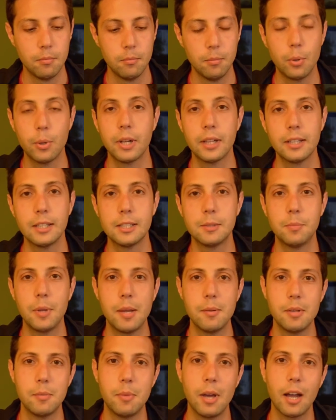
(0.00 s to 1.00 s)
putting this
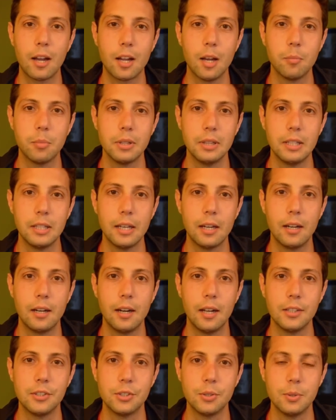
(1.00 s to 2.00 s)
baby back up in the
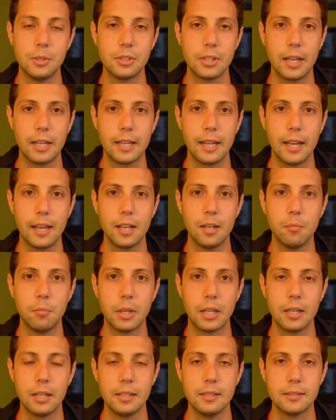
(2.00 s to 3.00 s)
air as soon as I can,
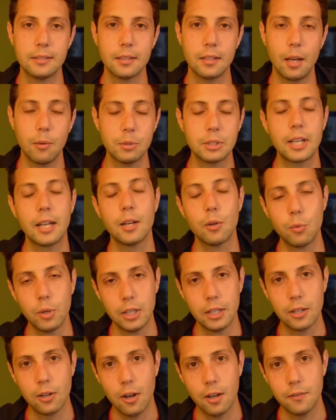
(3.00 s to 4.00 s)
because I was getting
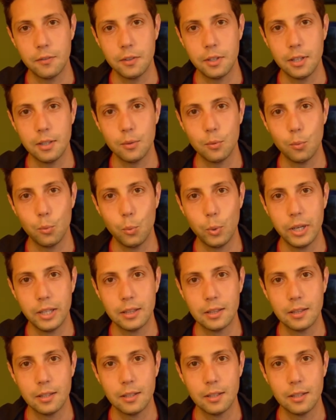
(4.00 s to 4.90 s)
really confident with